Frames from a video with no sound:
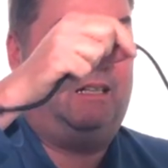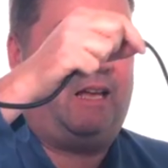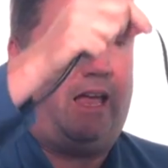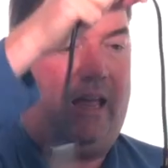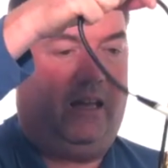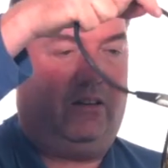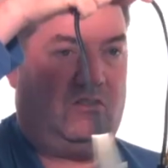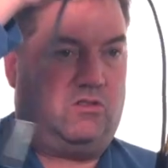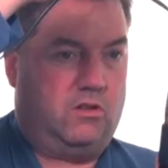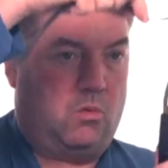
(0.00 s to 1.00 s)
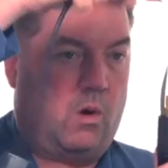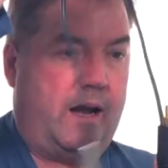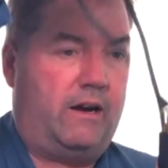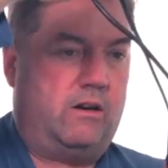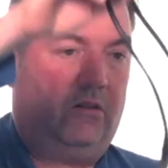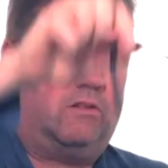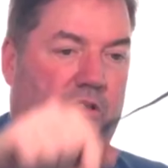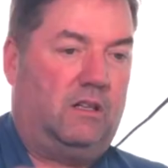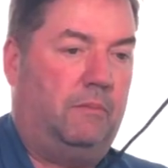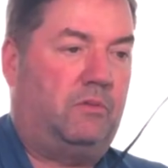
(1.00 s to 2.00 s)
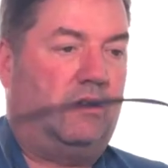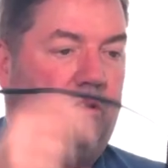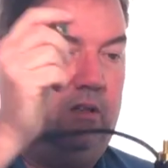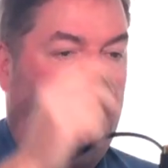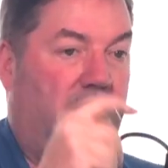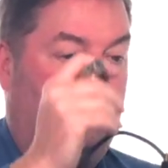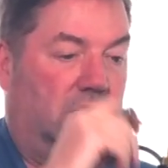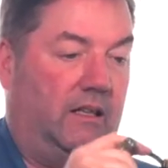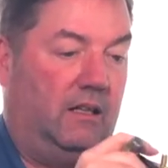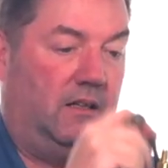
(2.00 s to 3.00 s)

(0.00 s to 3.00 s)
and so the wire slips easily